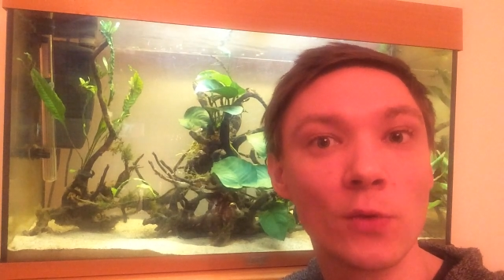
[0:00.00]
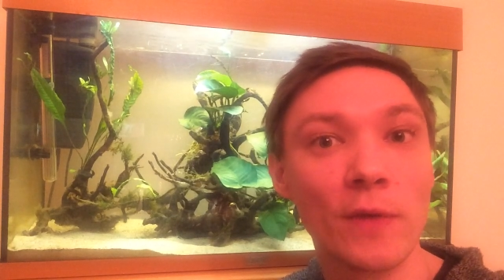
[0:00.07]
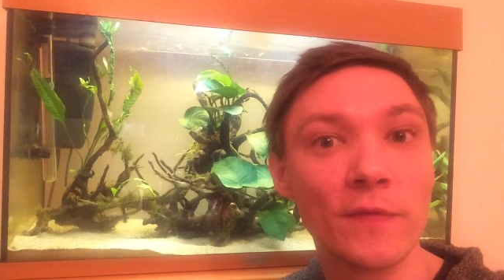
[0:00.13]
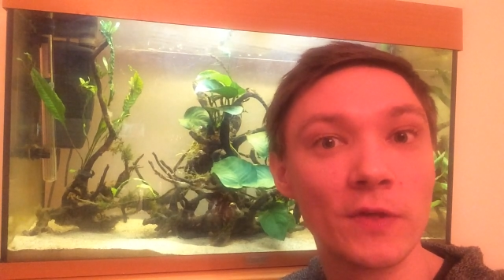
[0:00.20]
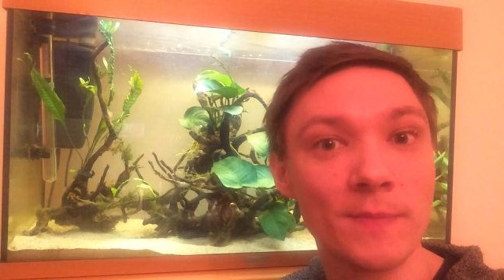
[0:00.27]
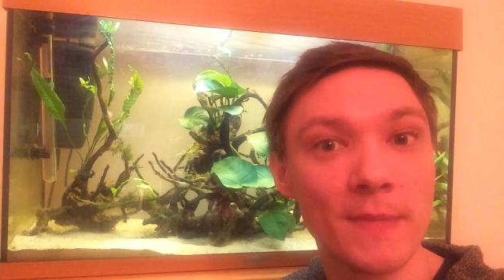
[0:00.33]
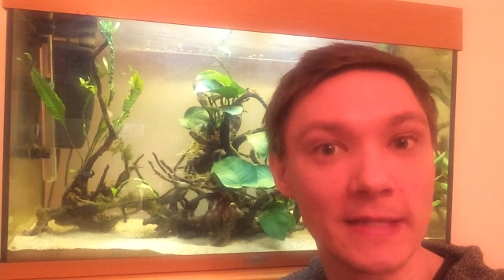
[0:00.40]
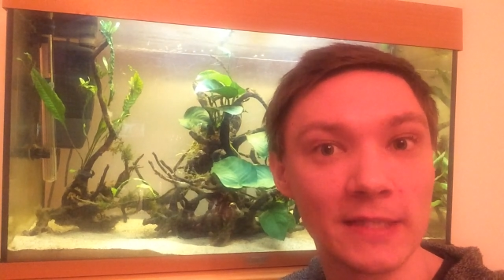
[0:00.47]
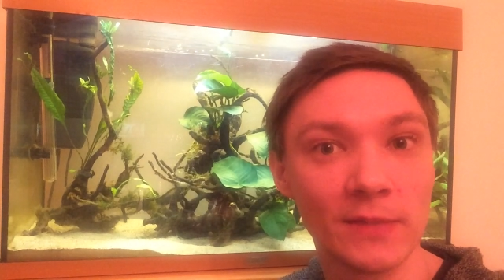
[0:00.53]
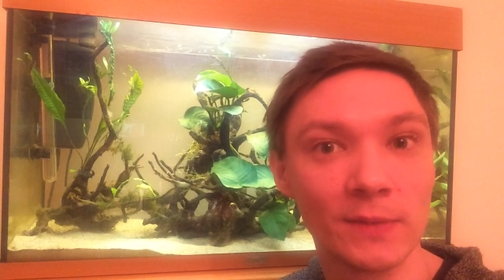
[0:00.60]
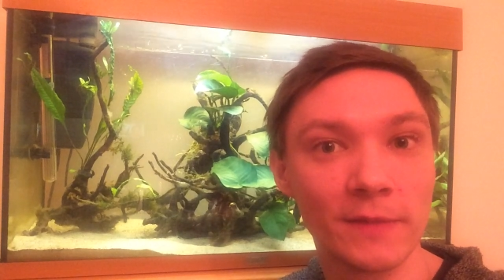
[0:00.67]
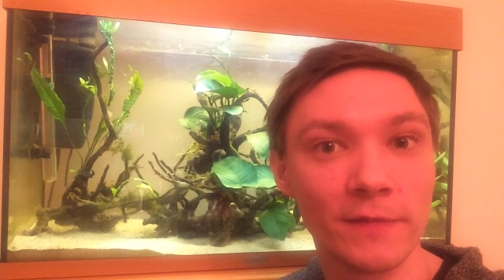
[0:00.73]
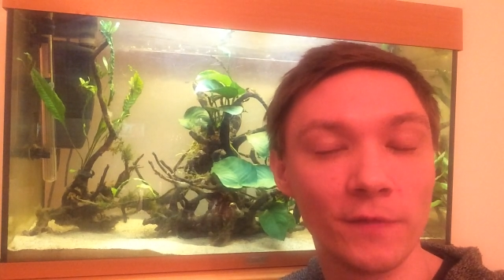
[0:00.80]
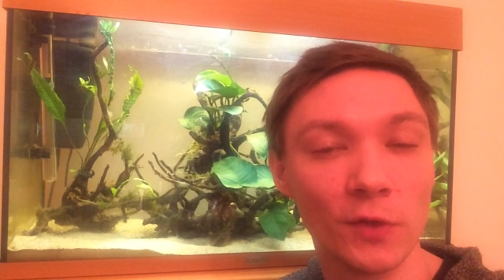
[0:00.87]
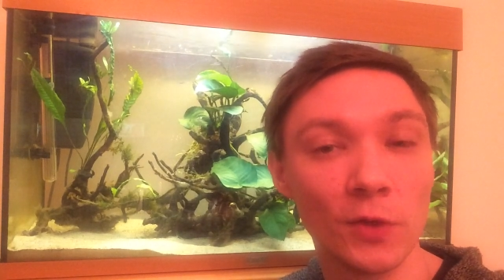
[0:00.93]
or whether you'd mix it
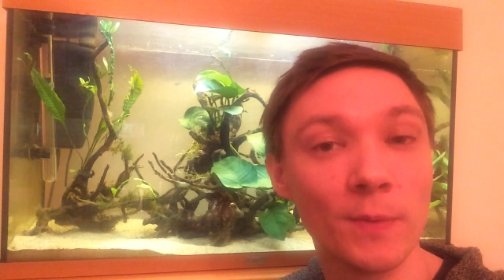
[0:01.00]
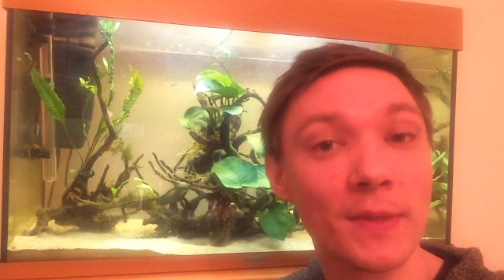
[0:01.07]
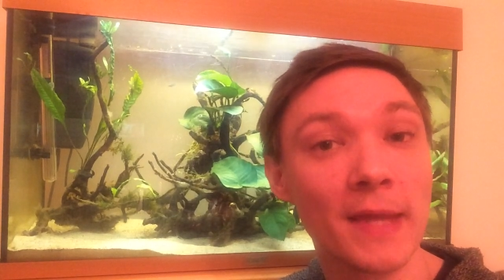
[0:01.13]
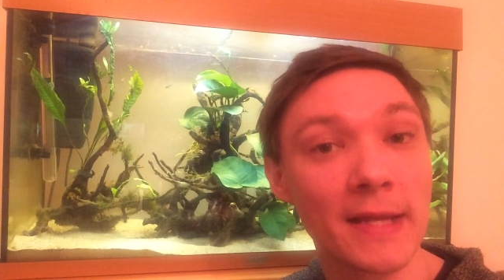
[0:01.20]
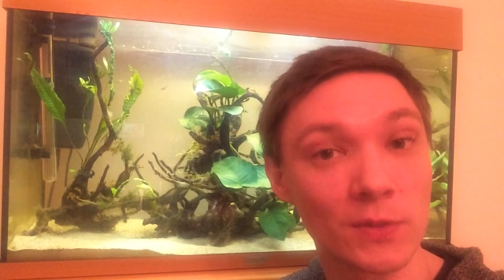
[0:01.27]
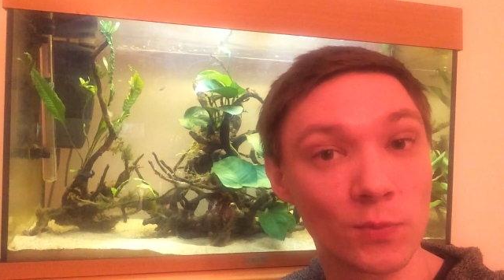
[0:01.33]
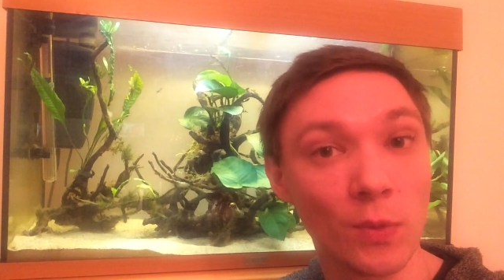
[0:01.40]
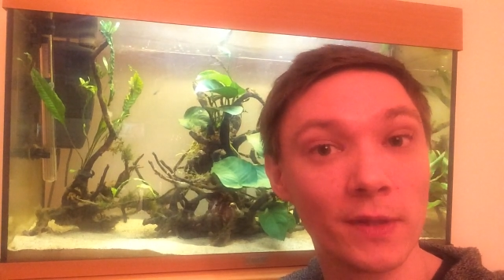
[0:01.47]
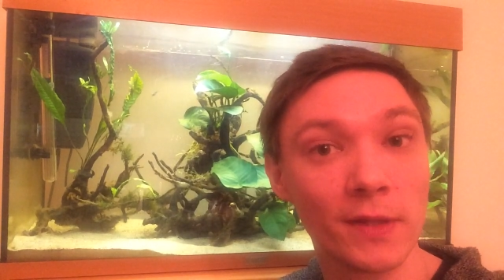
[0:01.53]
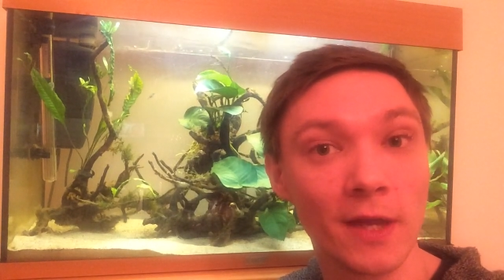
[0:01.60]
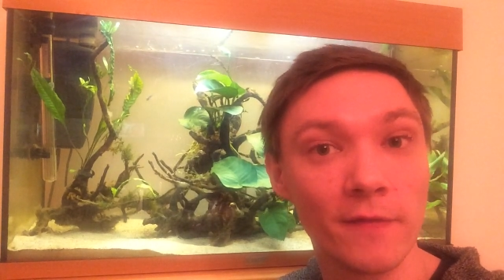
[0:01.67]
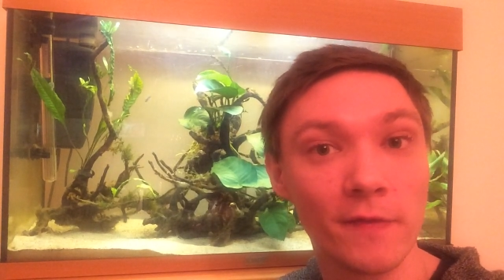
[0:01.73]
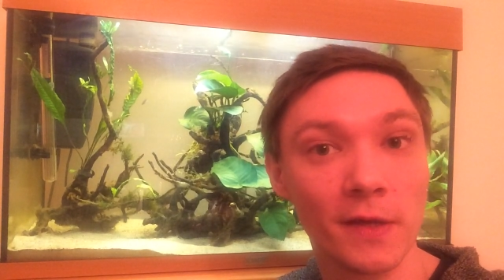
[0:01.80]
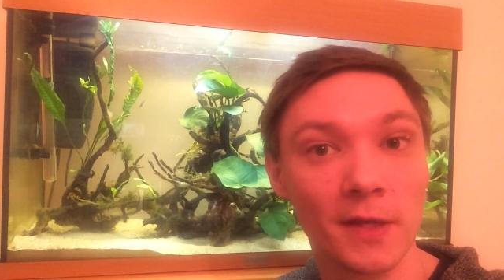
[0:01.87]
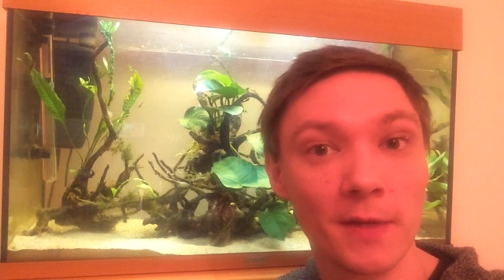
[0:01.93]
with the food, but that's one that
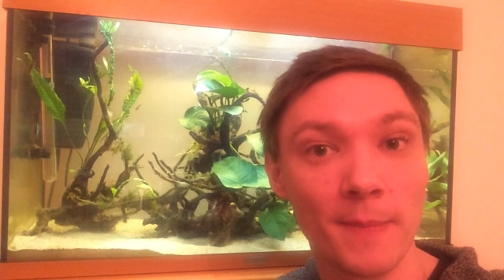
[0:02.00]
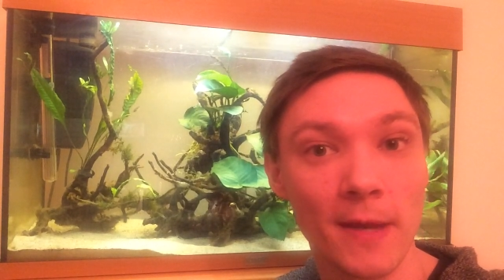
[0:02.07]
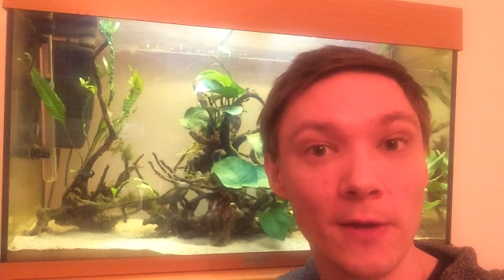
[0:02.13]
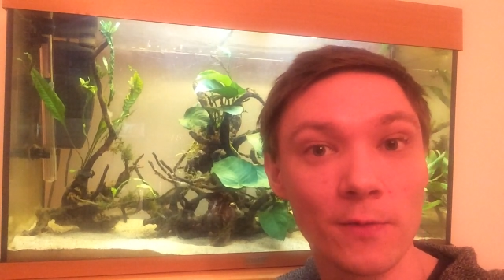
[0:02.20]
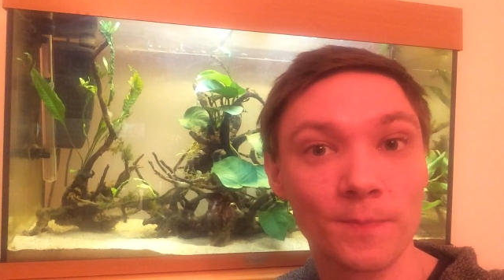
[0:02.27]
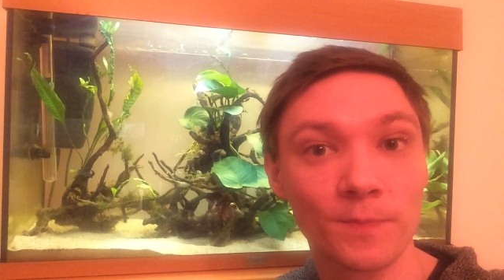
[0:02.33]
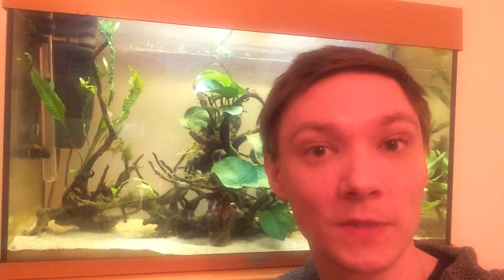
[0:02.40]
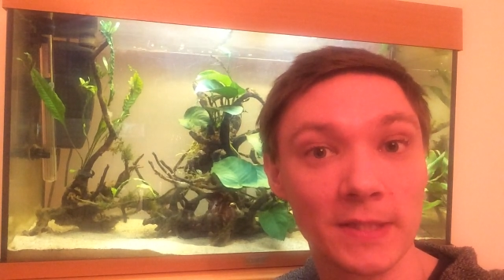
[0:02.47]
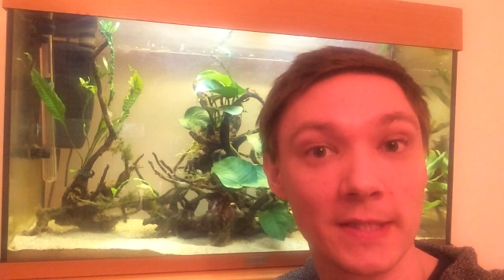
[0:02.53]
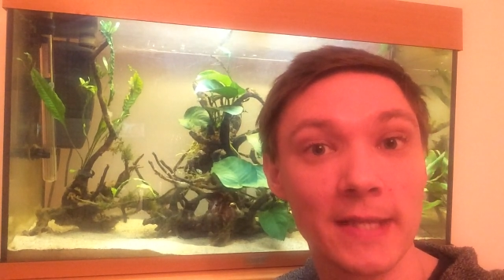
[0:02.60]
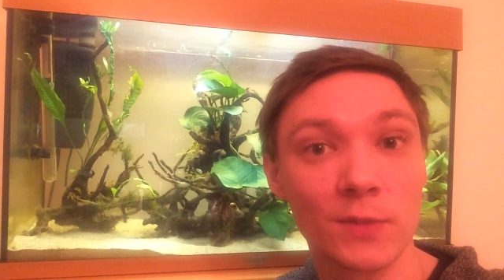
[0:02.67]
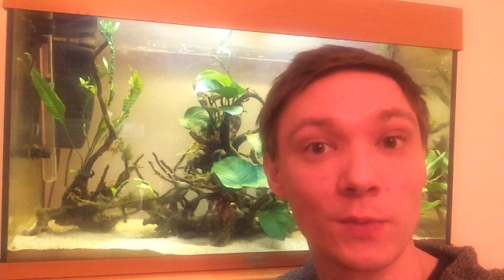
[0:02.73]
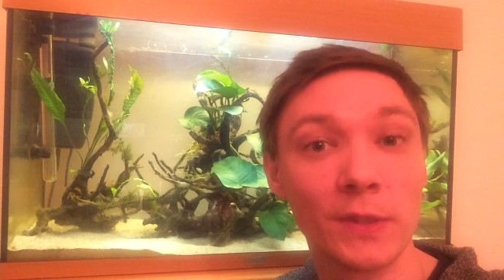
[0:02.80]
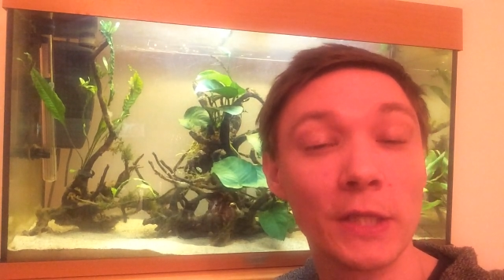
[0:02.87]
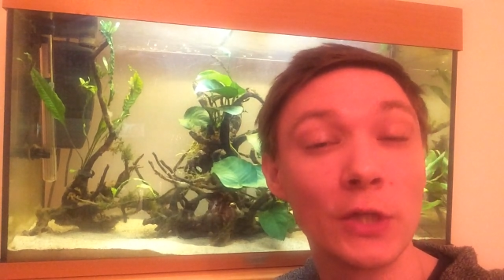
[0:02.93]
I've heard about. So
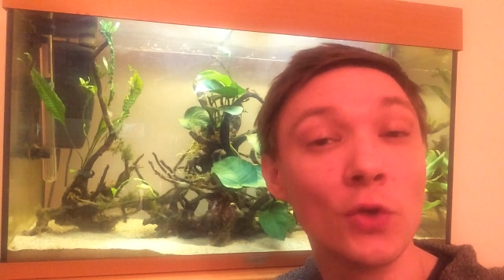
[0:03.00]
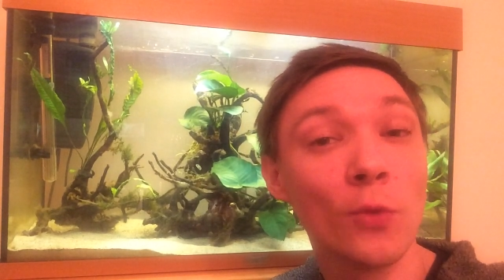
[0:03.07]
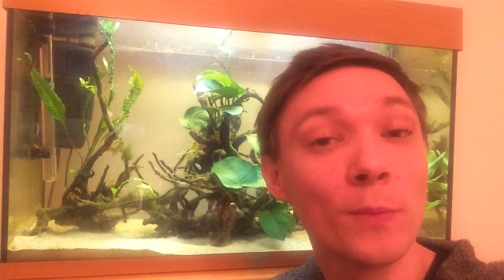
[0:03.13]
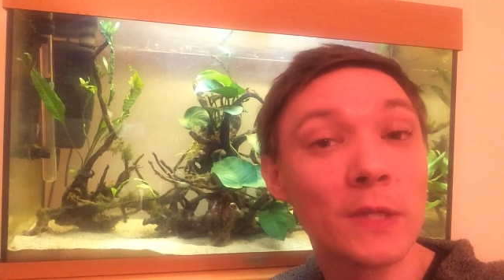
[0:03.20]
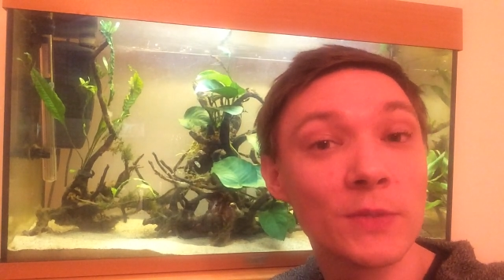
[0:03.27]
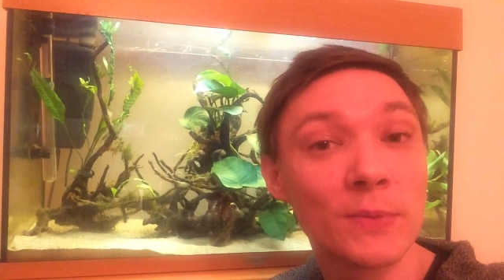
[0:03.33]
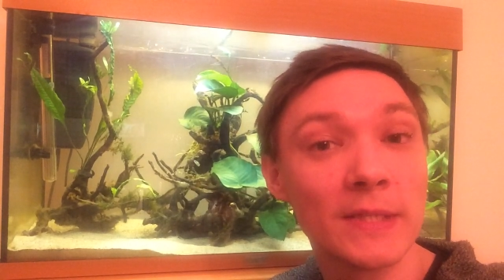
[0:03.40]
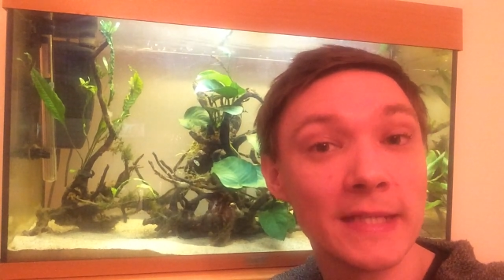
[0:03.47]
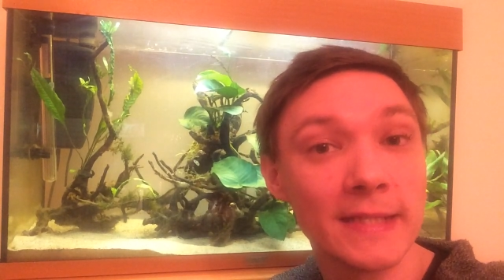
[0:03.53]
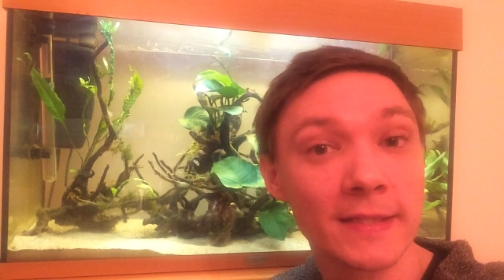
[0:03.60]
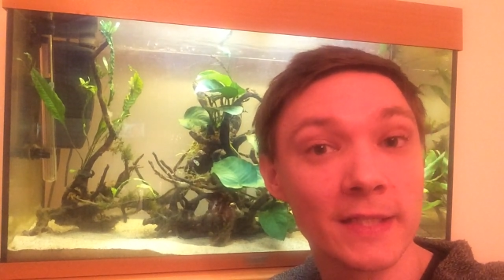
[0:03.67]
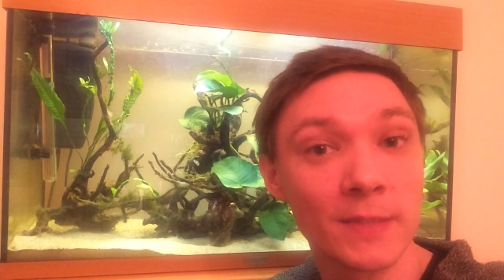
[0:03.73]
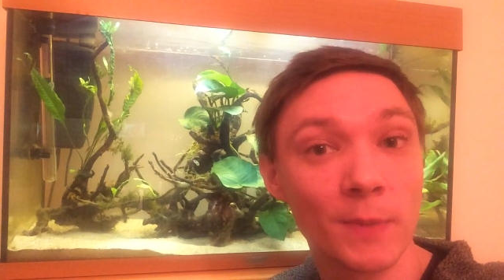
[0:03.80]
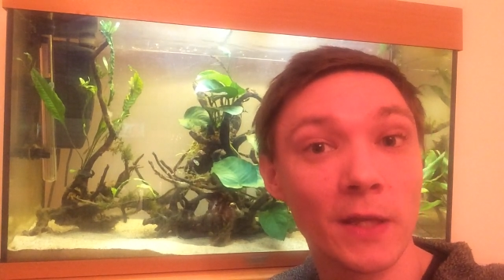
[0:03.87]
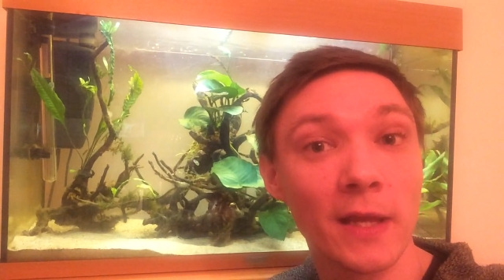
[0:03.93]
that's one that you'd normally use with
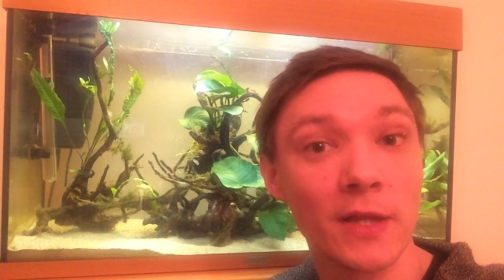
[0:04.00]
discus, but